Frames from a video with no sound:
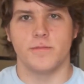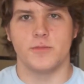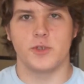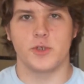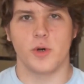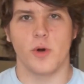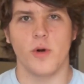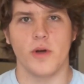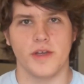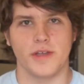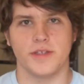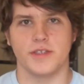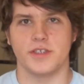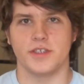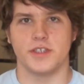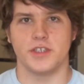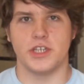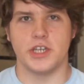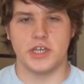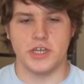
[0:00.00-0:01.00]

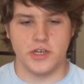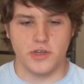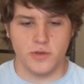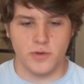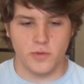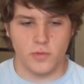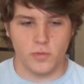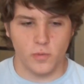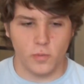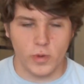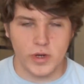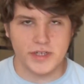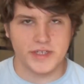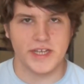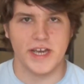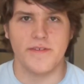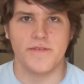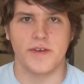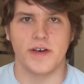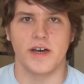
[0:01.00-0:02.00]
choice to do
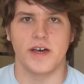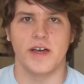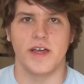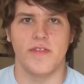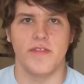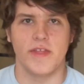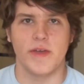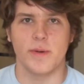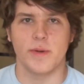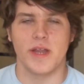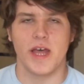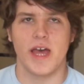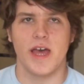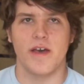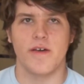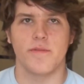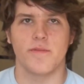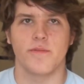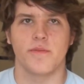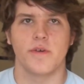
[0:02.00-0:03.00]
whatever, and they would
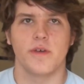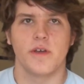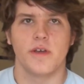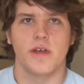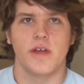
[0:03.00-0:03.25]
have,